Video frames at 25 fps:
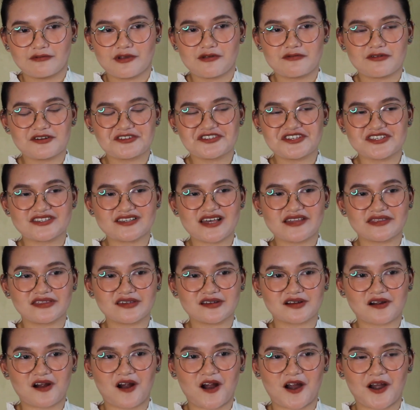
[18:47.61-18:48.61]
We were just at
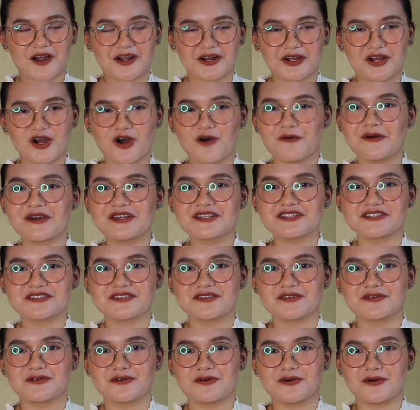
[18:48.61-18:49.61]
the car going
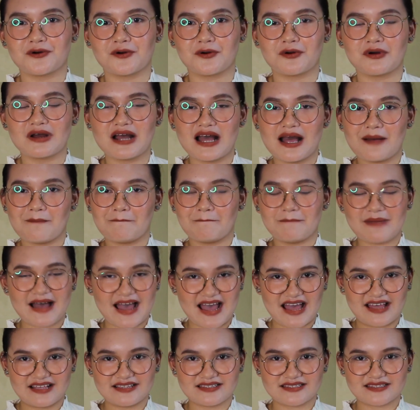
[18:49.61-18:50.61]
to
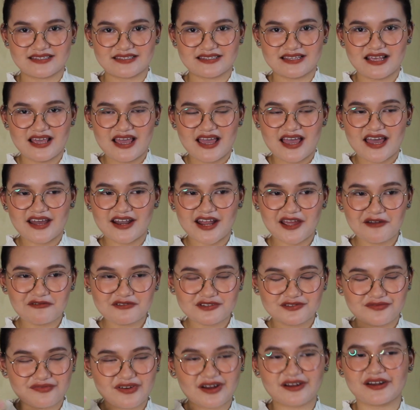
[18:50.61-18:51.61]
Mass, and I
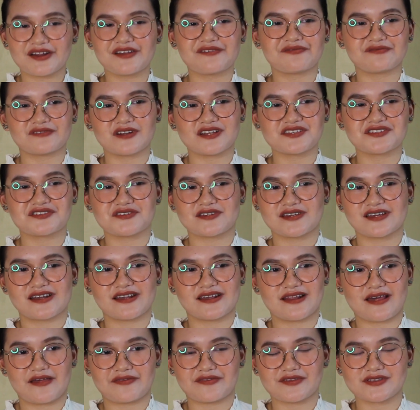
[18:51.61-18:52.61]
was very
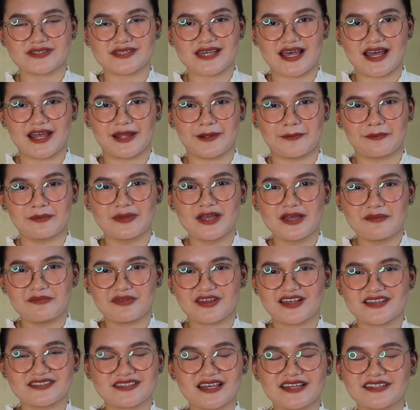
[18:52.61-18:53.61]
frustrated at the time
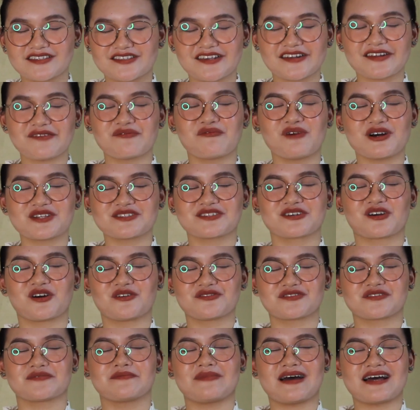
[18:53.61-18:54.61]
because I didn't want to
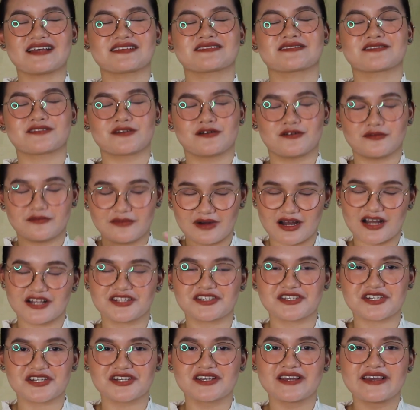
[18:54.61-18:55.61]
go to Mass so
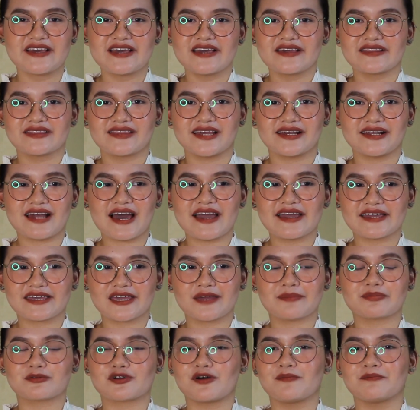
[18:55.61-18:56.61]
much that I
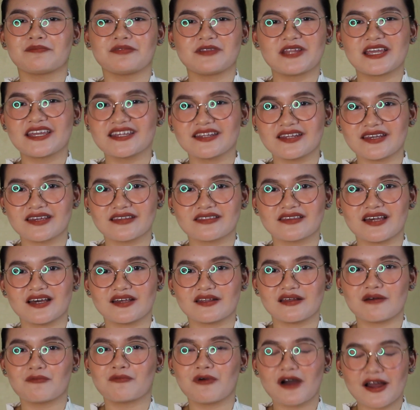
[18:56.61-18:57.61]
kept complaining
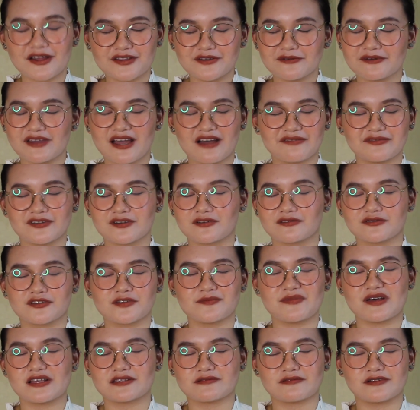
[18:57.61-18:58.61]
that, why do we have to go
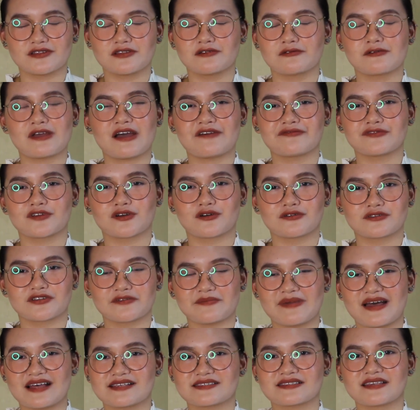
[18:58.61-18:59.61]
to Mass? Why do we have to go
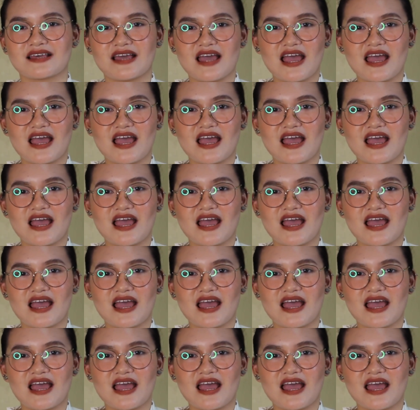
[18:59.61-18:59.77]
to Mass?